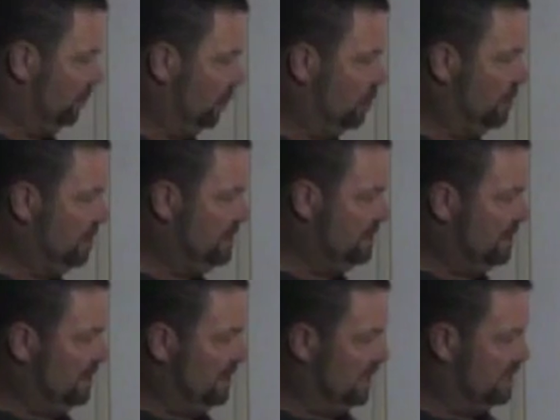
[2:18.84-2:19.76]
fluid,
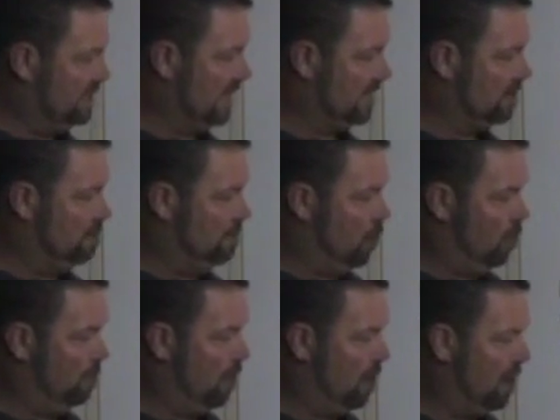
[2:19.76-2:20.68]
it takes a
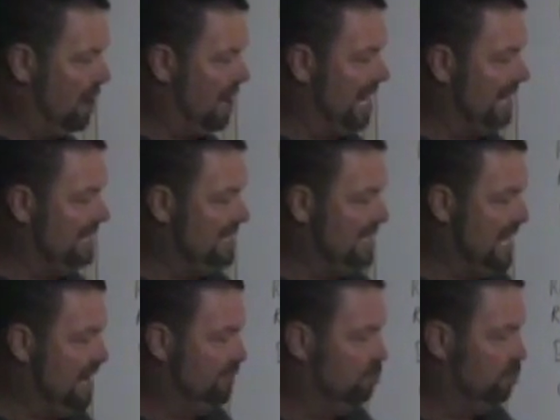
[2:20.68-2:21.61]
Mopar
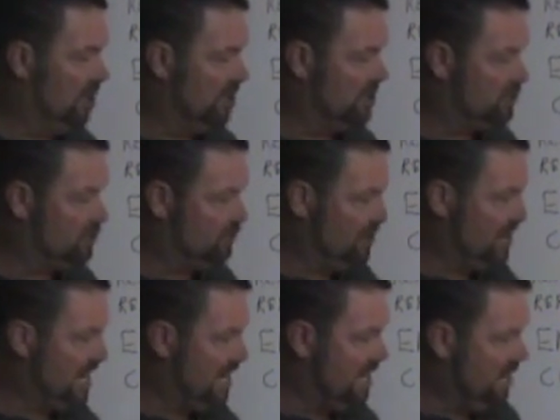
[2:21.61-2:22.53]
ATF
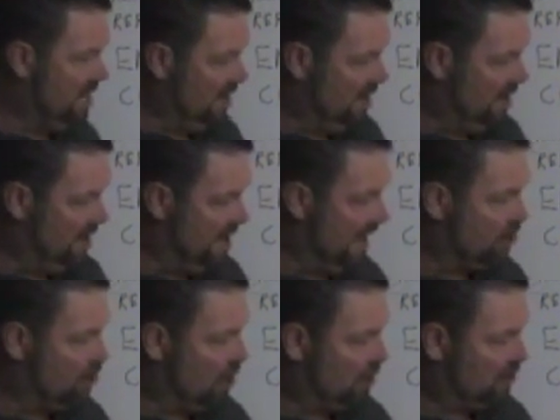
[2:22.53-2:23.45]
+3, and
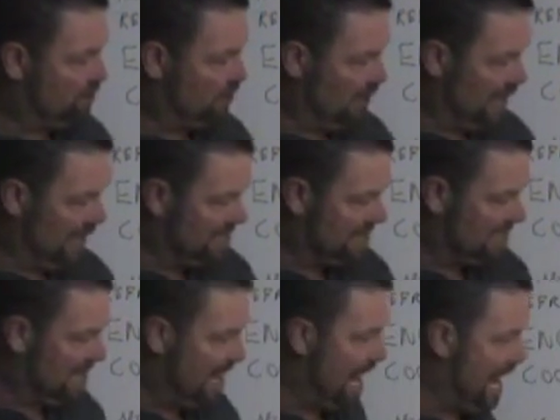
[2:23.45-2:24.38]
that calls for less
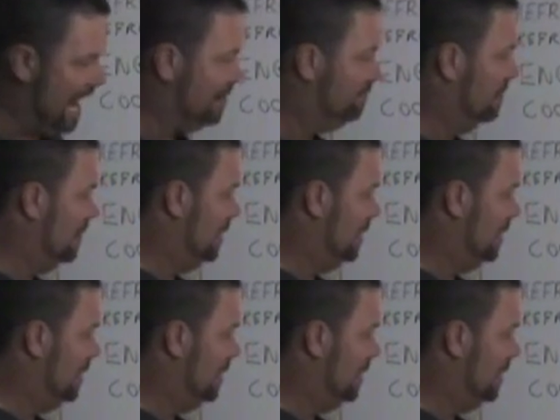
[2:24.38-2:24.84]
than half a